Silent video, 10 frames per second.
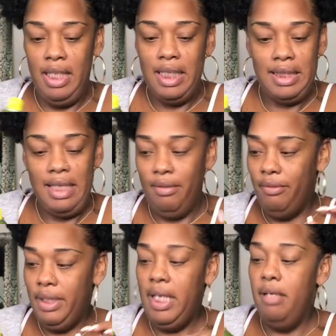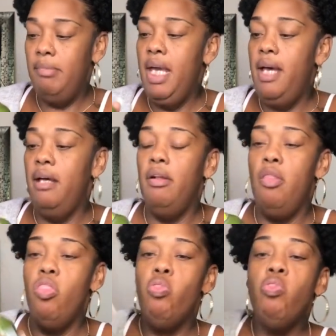Because that would really help me out.
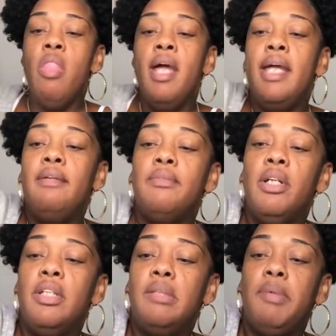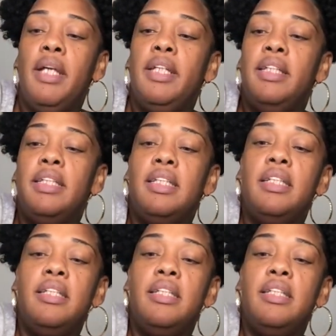Is we're gonna spray this.